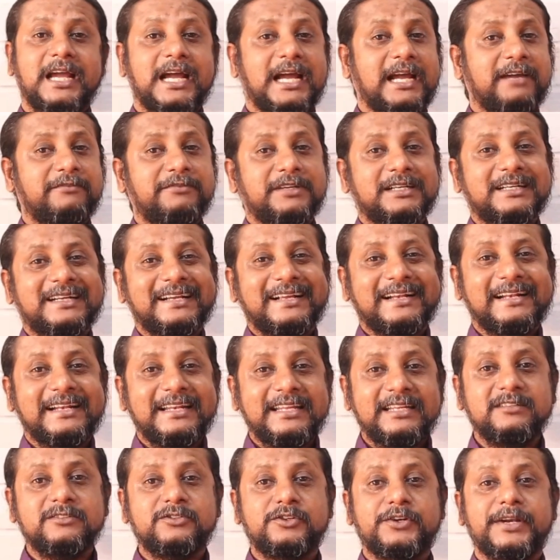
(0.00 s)
I have a
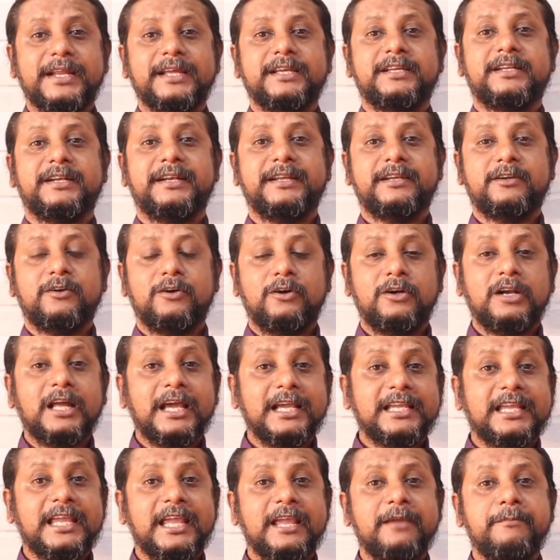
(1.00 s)
clean track record.
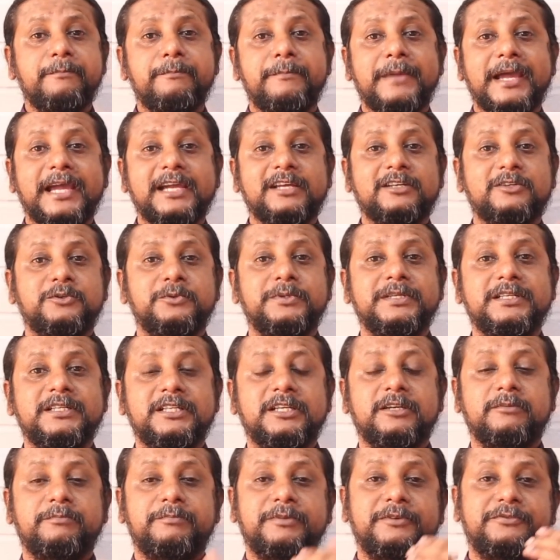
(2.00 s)
I came back to
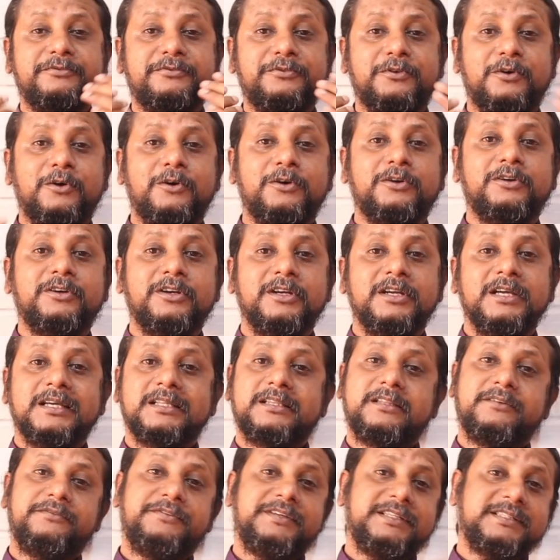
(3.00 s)
India before
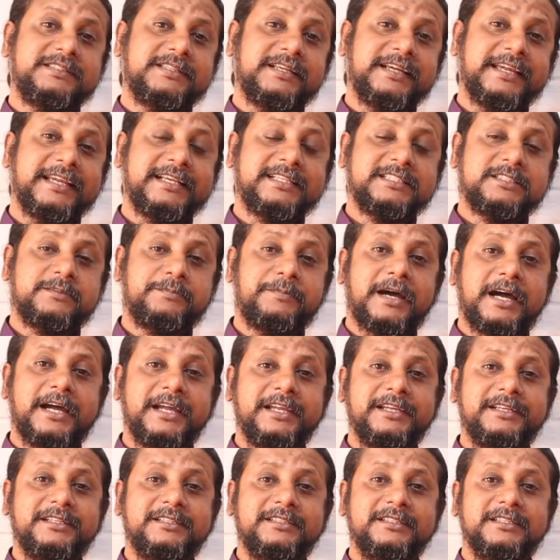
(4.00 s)
the visa
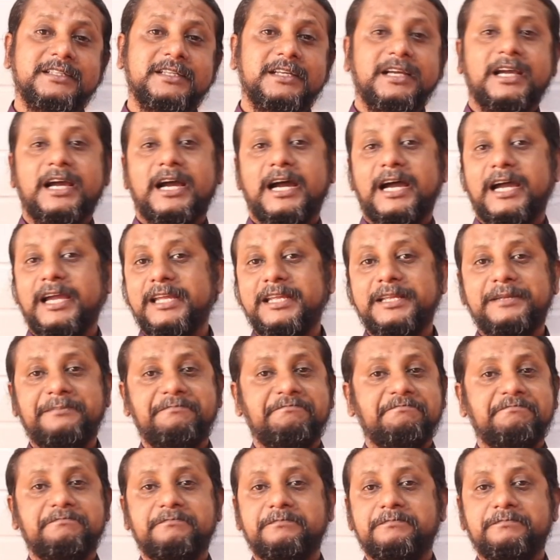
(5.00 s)
expired.
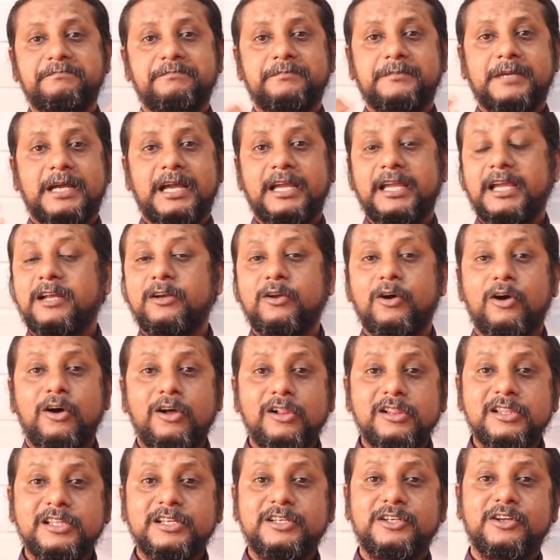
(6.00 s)
I had
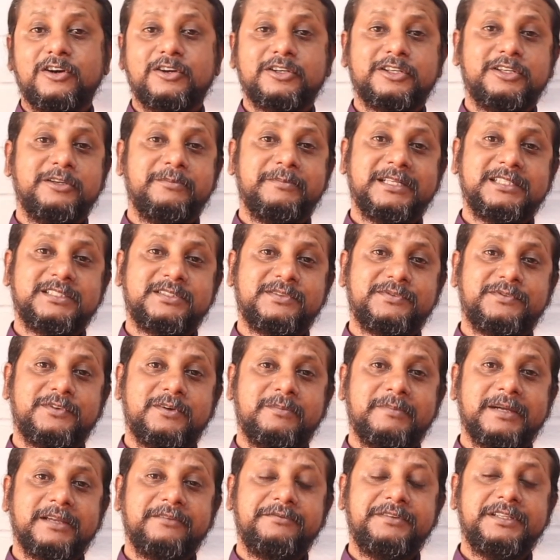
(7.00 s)
all the documents for
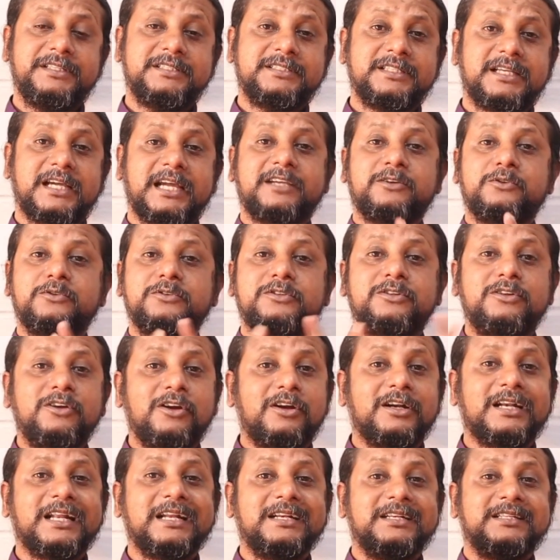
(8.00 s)
my visa. I could
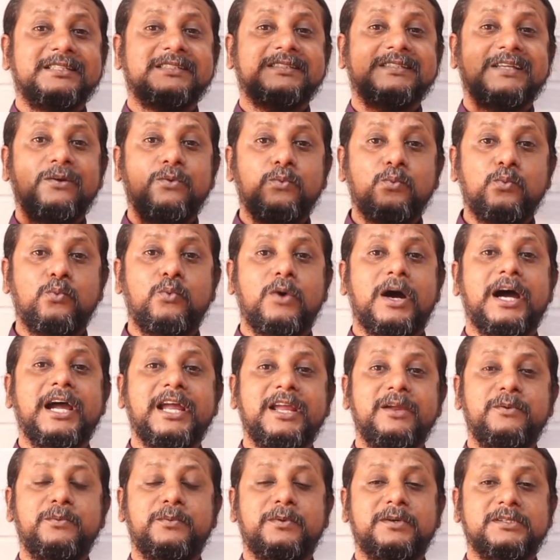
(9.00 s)
not understand
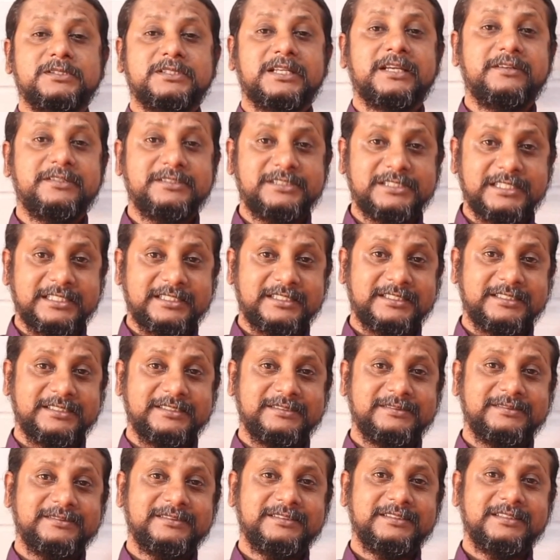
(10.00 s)
why was I rejected.